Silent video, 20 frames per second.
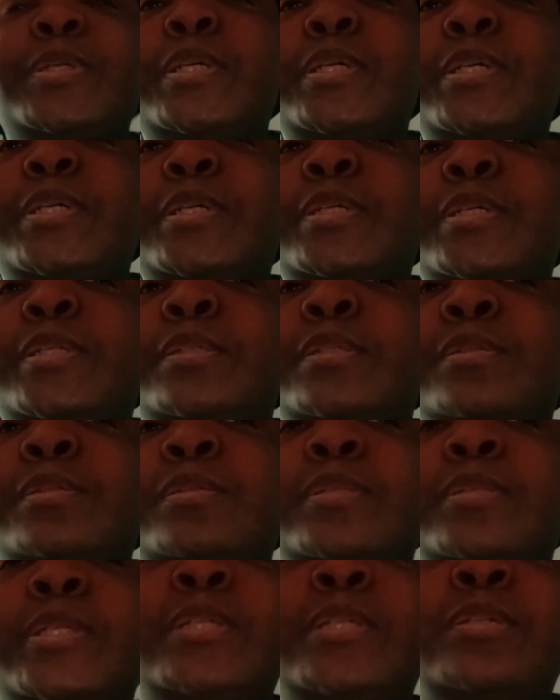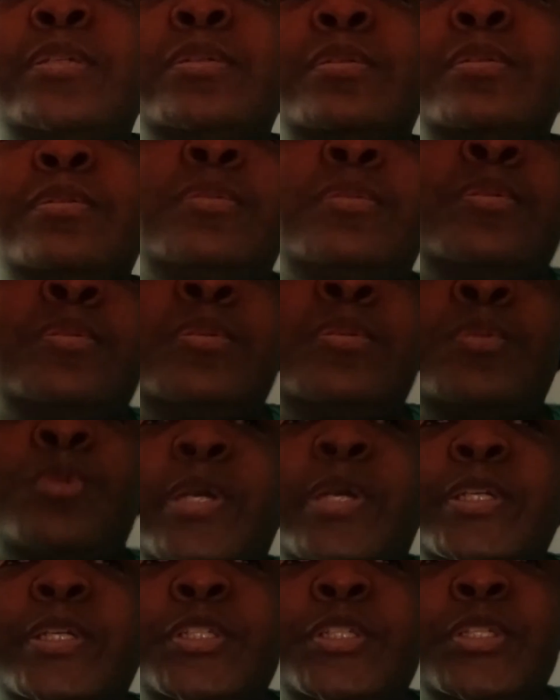and like
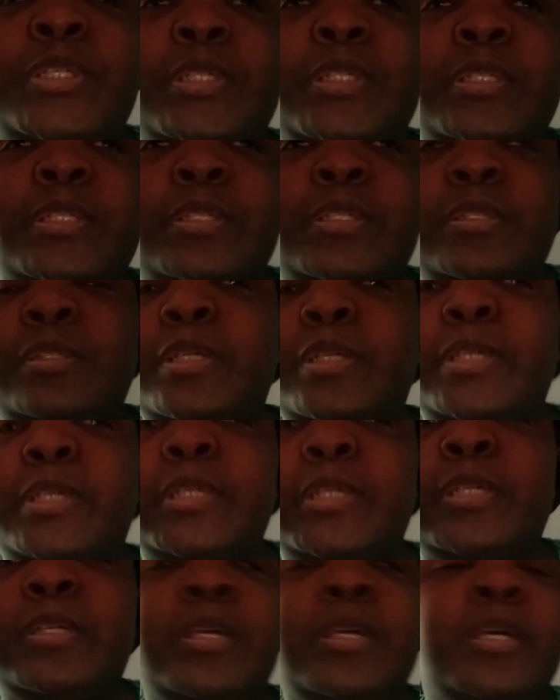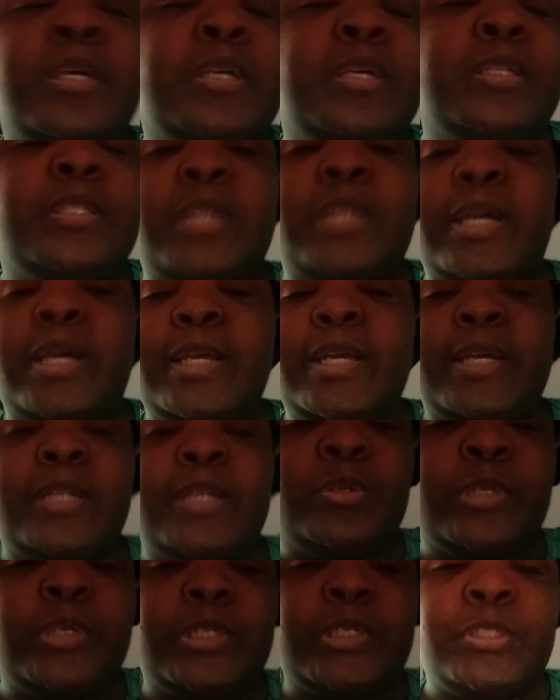crushes, like Sky
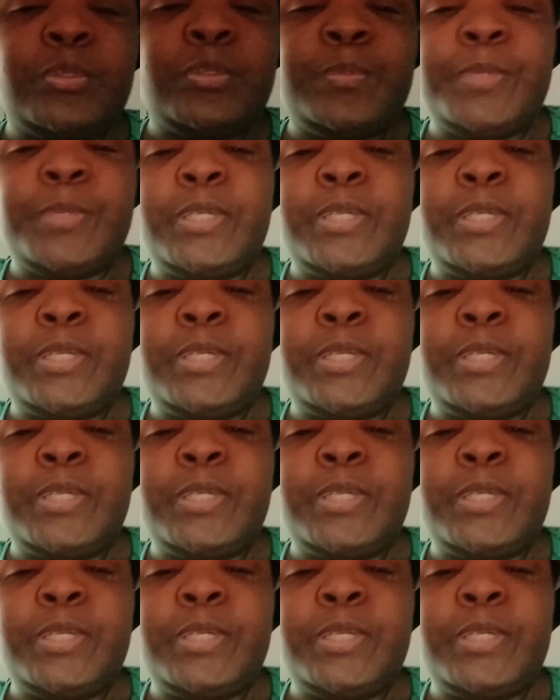had a crush on